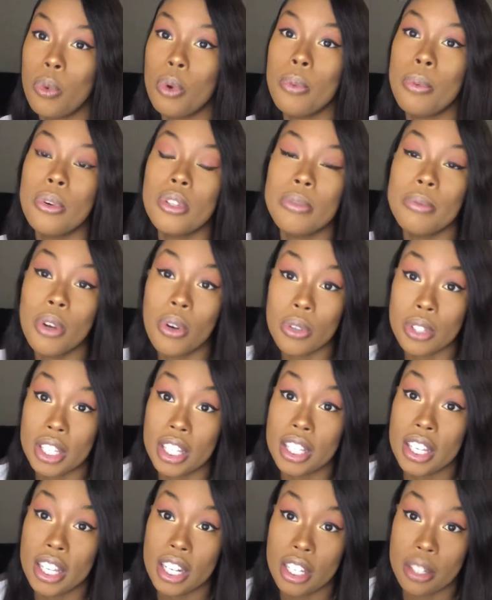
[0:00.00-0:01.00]
supposed to be going to
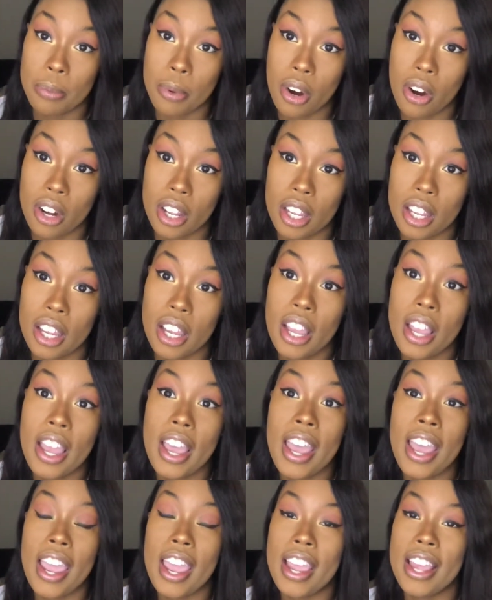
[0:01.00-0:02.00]
Diddy's party,
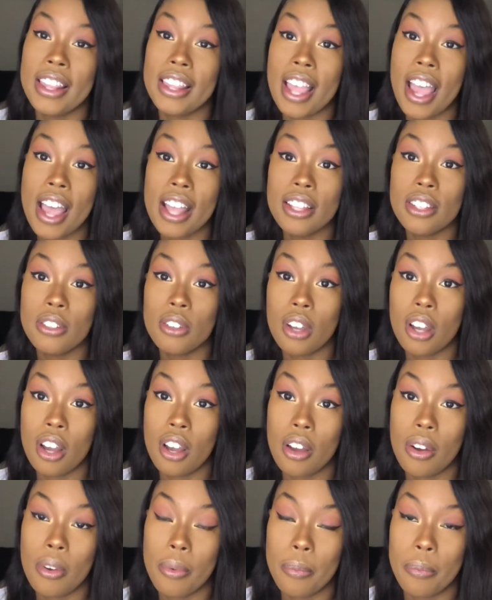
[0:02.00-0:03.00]
and that's
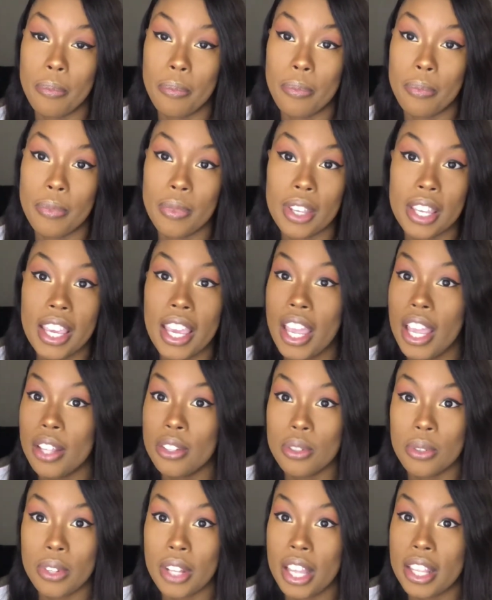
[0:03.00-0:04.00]

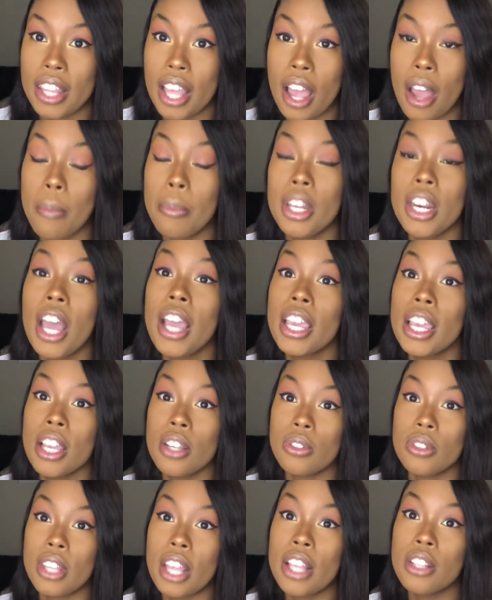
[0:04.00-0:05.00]
canceled at that. I mean, not
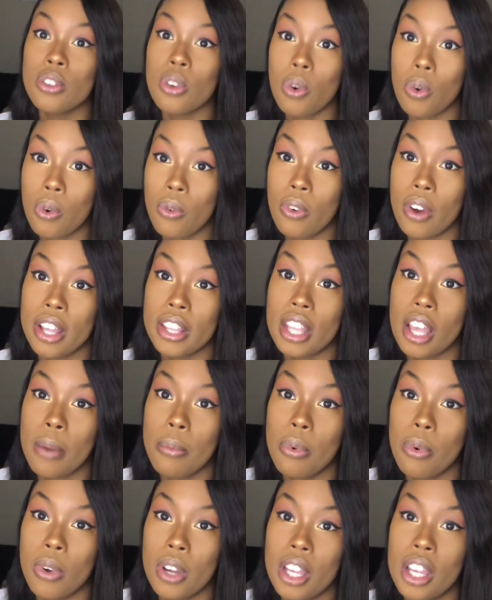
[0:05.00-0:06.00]
canceled. That's over at that
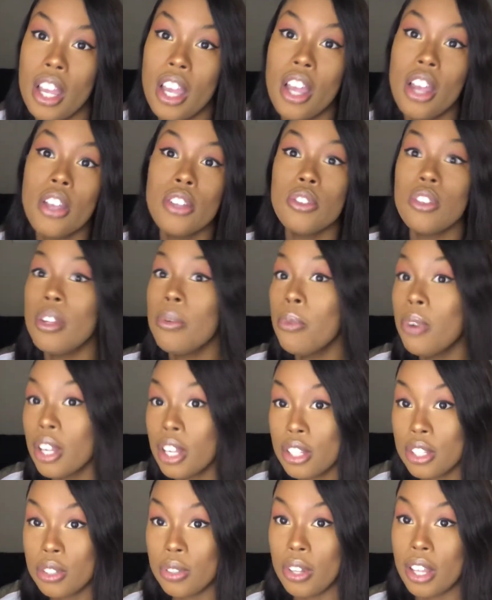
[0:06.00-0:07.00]
point. So they bring
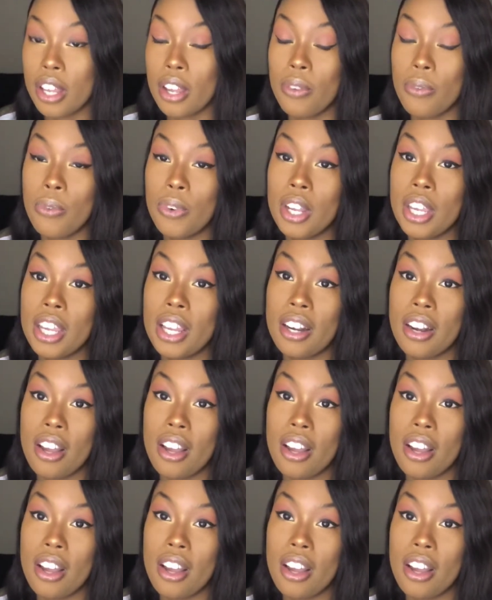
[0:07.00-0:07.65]
us to like a freaking